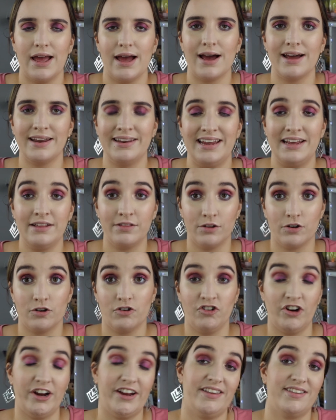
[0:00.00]
I'm in the
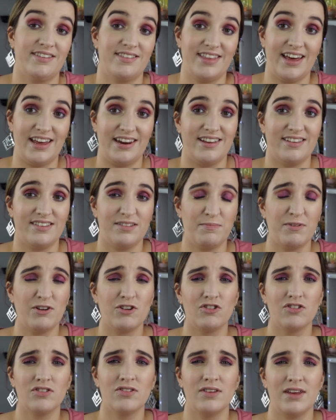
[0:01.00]
crease, that is,
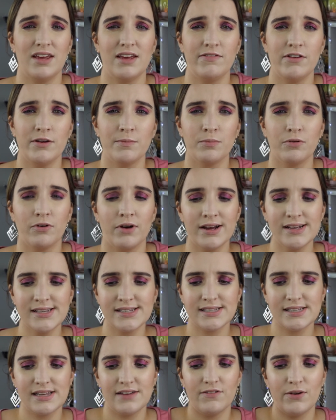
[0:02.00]
because if
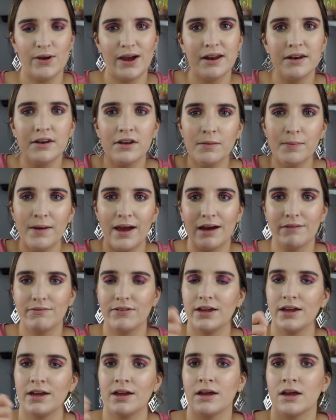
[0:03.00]
you end up
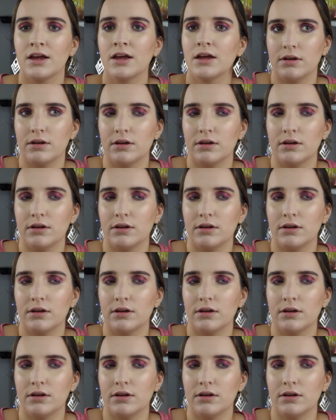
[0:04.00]
having